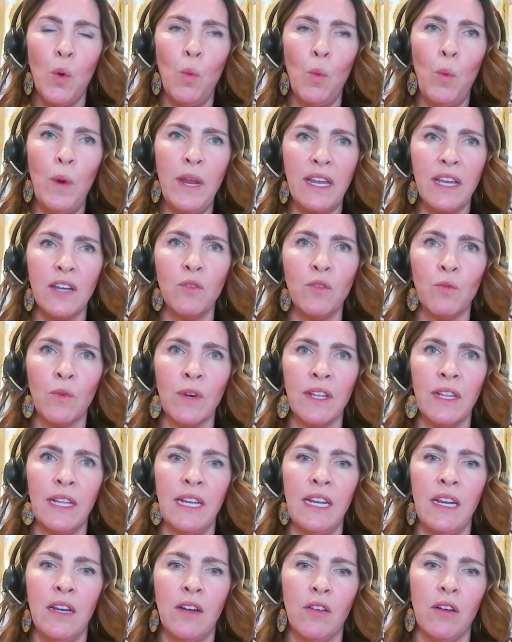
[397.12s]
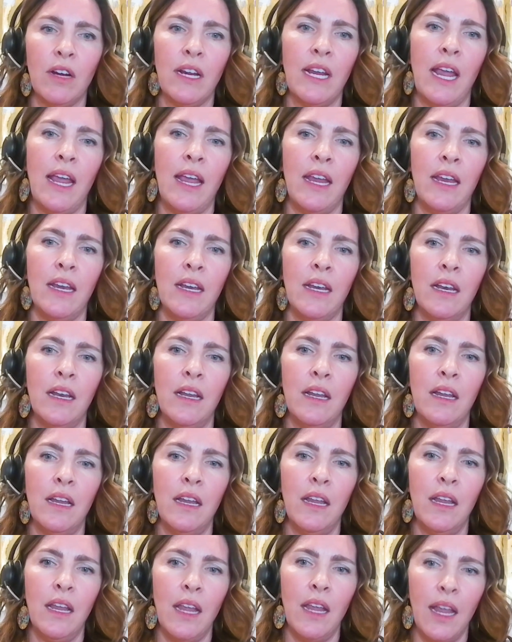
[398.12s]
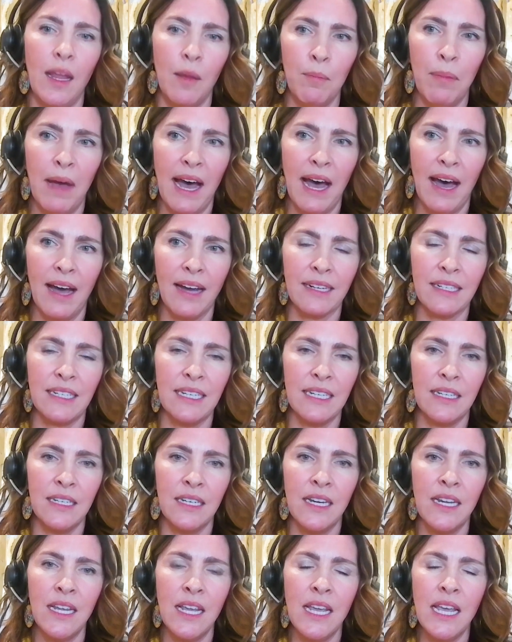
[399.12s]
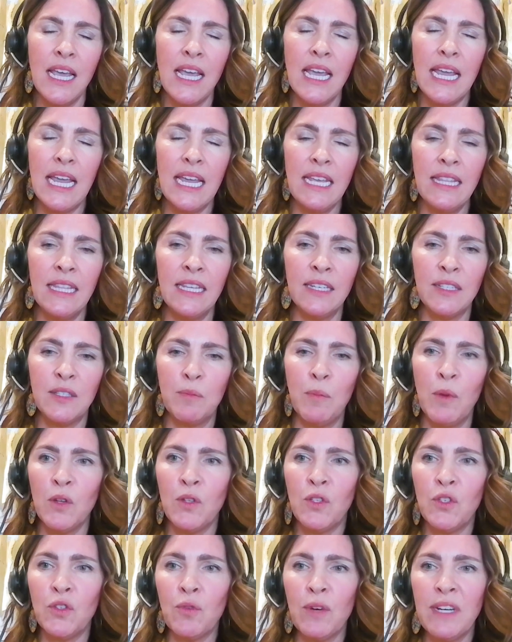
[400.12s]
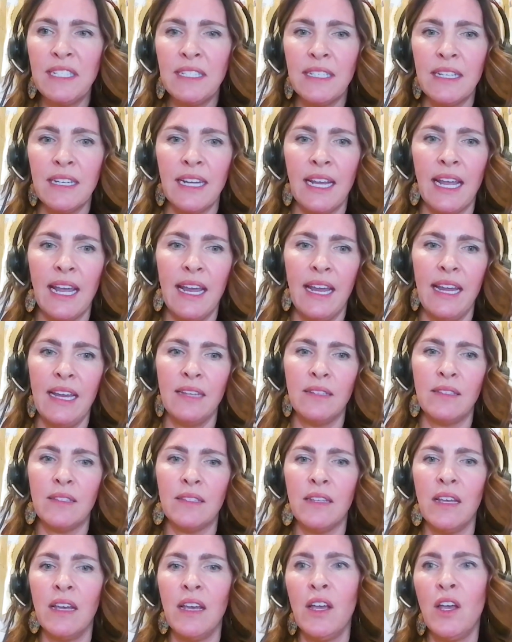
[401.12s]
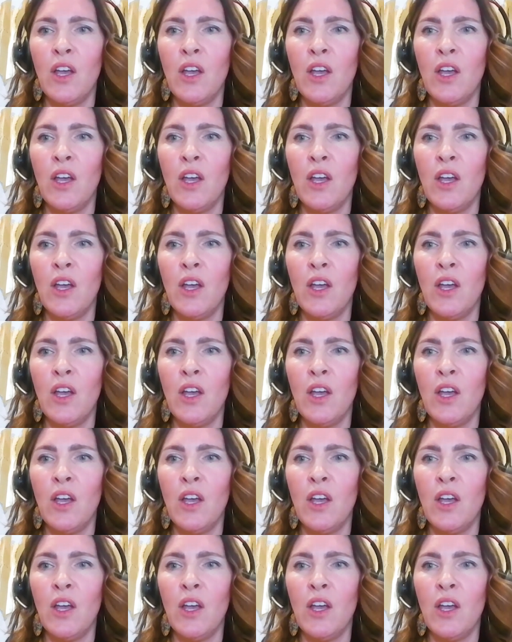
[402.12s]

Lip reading: we can really create impact. And in this most recent case,